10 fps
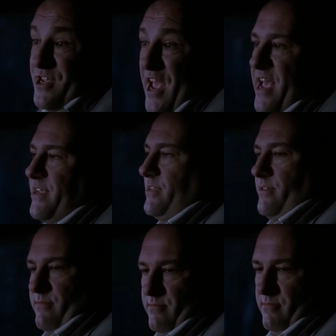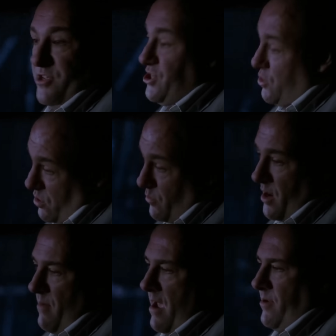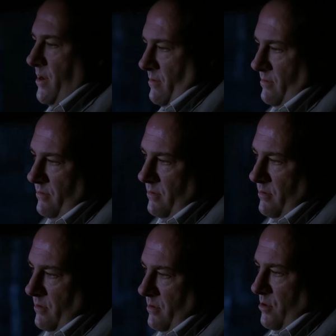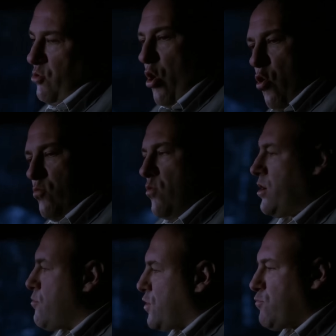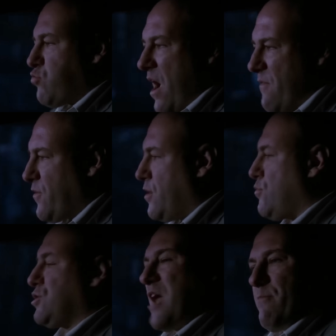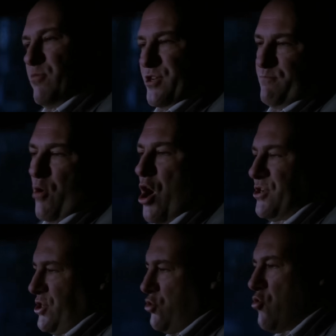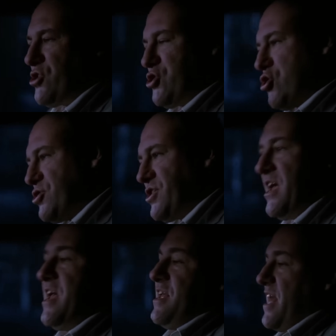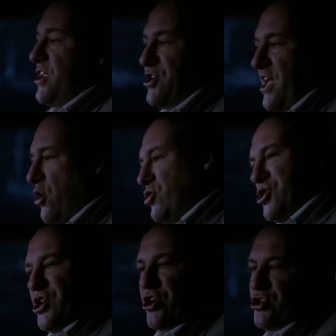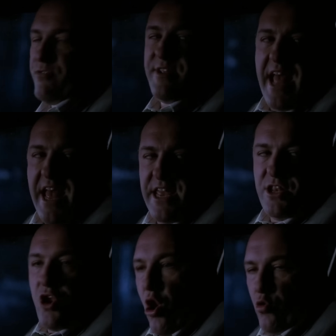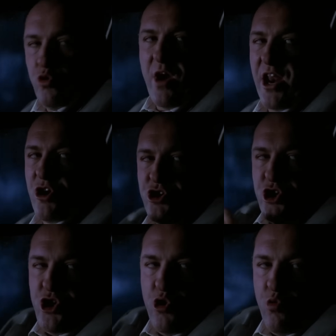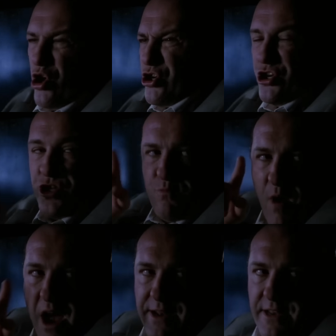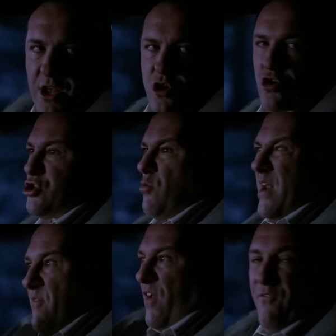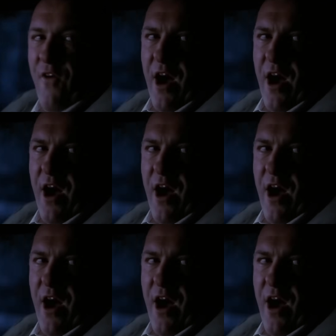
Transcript: Tony obviously is on the verge of New York delivering his just desserts, and of course, the Sopranos family are about to lose their father. However, worthy to note, outside of the Tony dying